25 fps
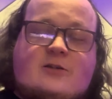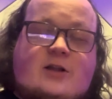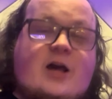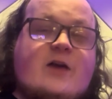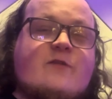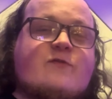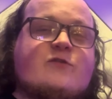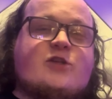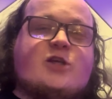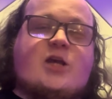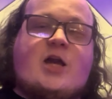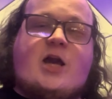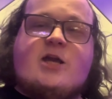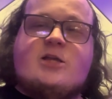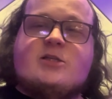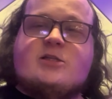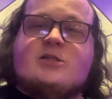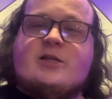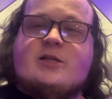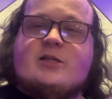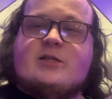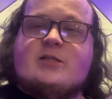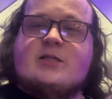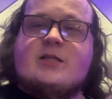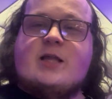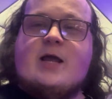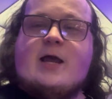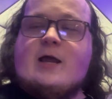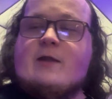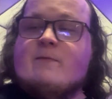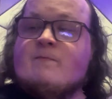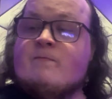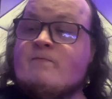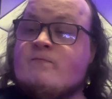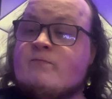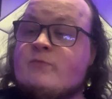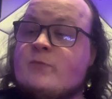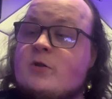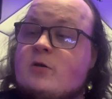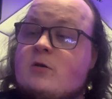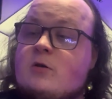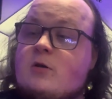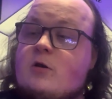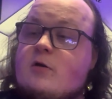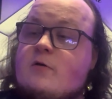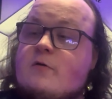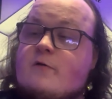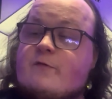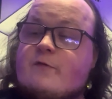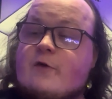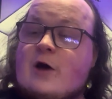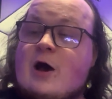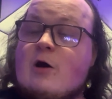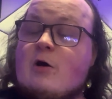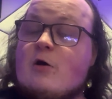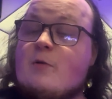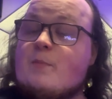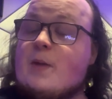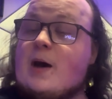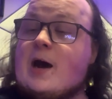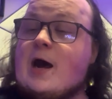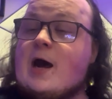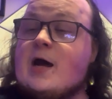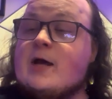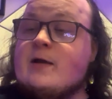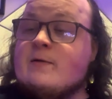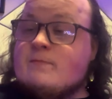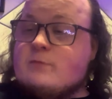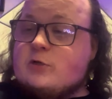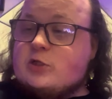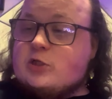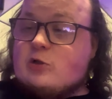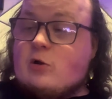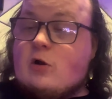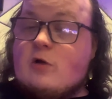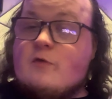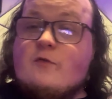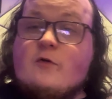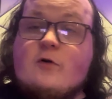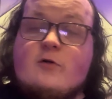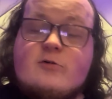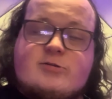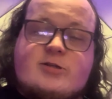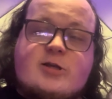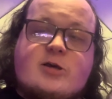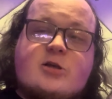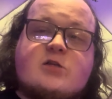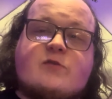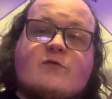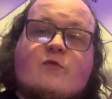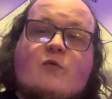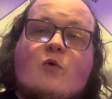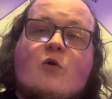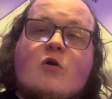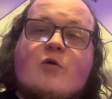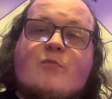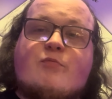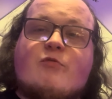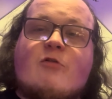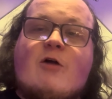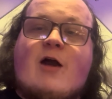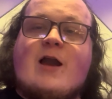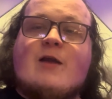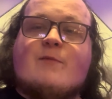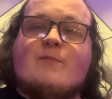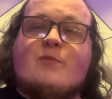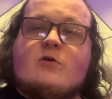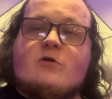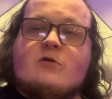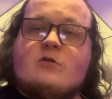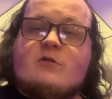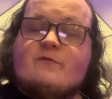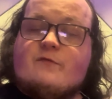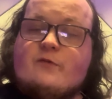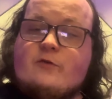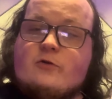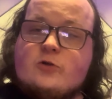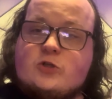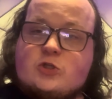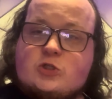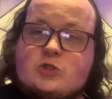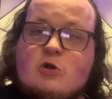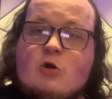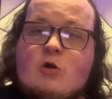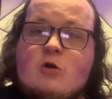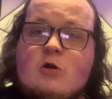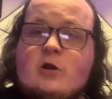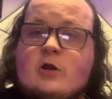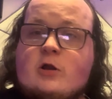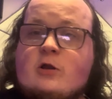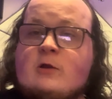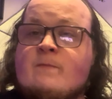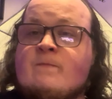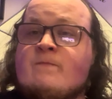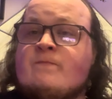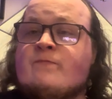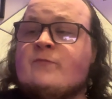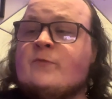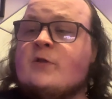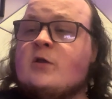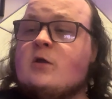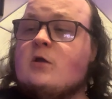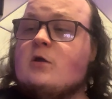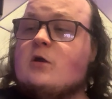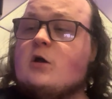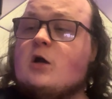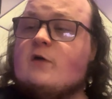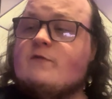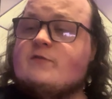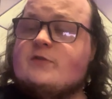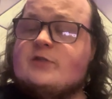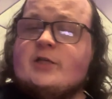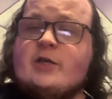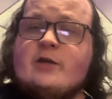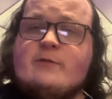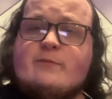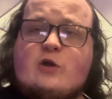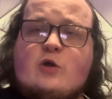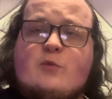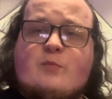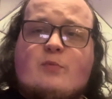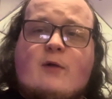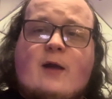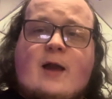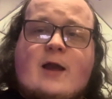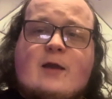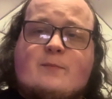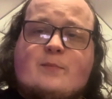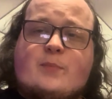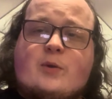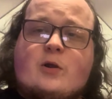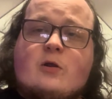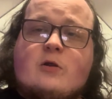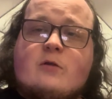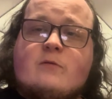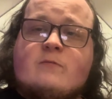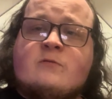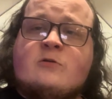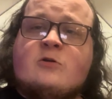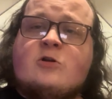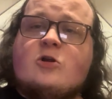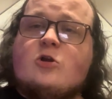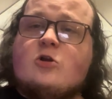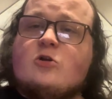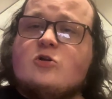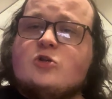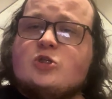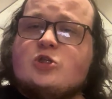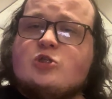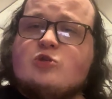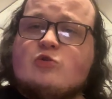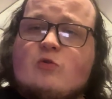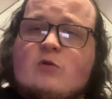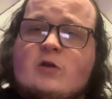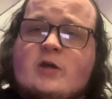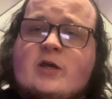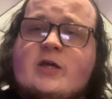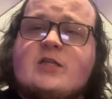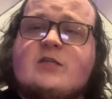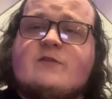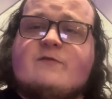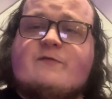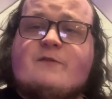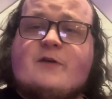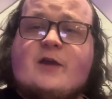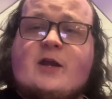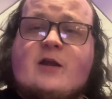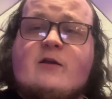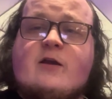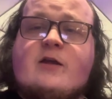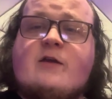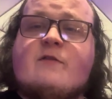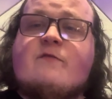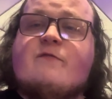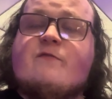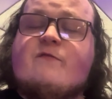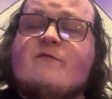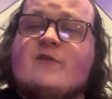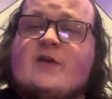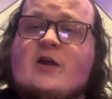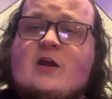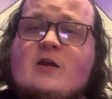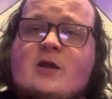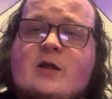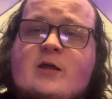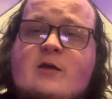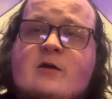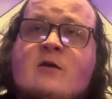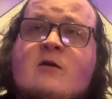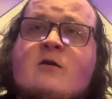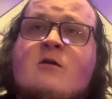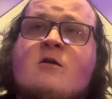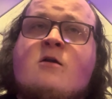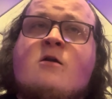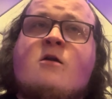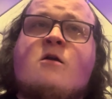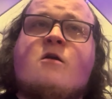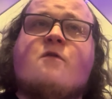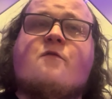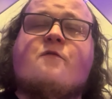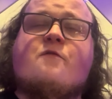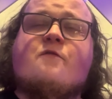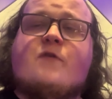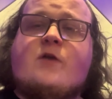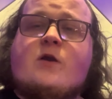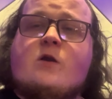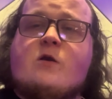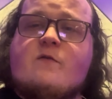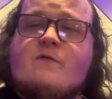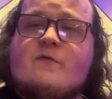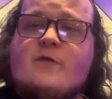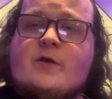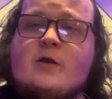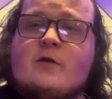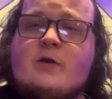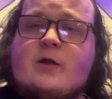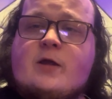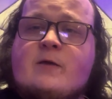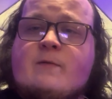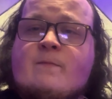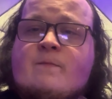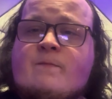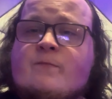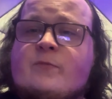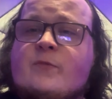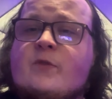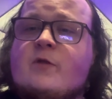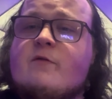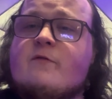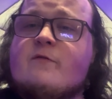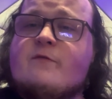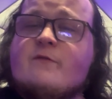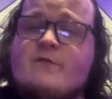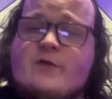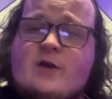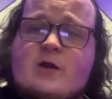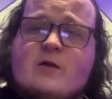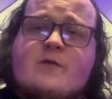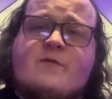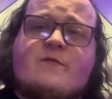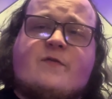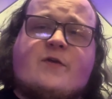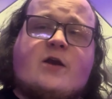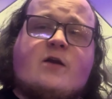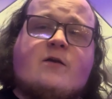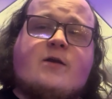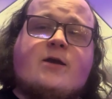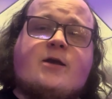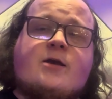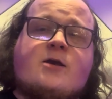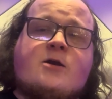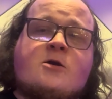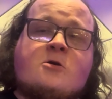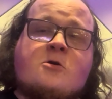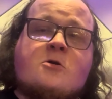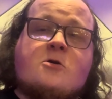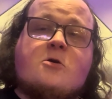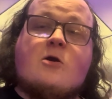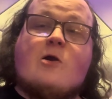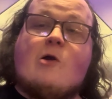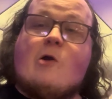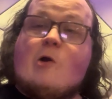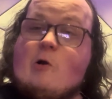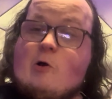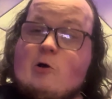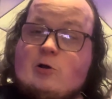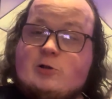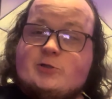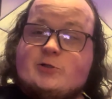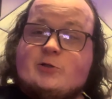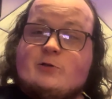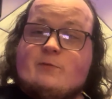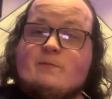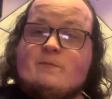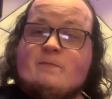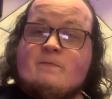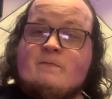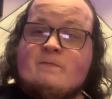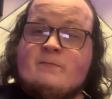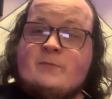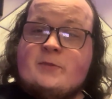Life changed since then. Followed by Starfall Tales of Aurora Blackburn, the first daughter of Samuel Blackburn. Her story is very, very, very, very, very, very awesome.